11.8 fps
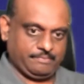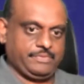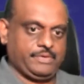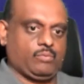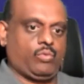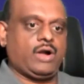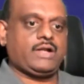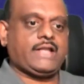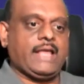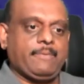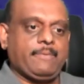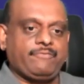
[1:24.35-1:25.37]
What
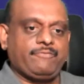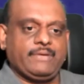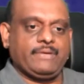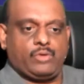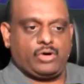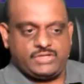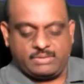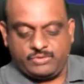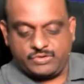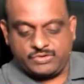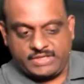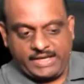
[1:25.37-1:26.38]
type of embolism you
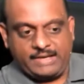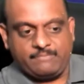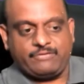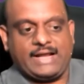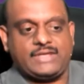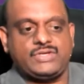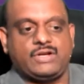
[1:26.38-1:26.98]
see in fracture